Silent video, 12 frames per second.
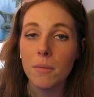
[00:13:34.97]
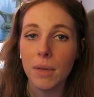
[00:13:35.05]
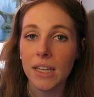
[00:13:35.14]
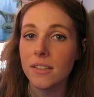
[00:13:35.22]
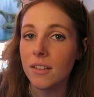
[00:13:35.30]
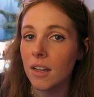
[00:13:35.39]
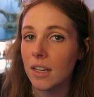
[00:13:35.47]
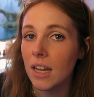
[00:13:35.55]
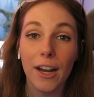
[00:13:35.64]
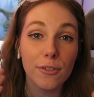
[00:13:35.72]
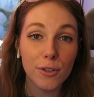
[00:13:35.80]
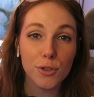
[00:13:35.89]
based on
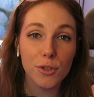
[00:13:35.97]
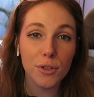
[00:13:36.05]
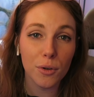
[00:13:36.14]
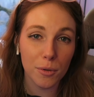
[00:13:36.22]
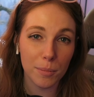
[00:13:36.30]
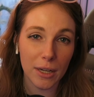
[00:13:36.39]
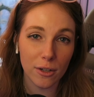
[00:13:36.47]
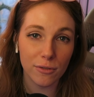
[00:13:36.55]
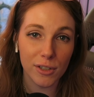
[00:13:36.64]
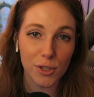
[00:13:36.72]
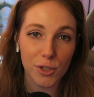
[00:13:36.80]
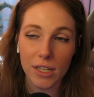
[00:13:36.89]
hair version or beard
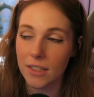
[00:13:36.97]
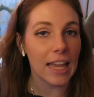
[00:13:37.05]
version.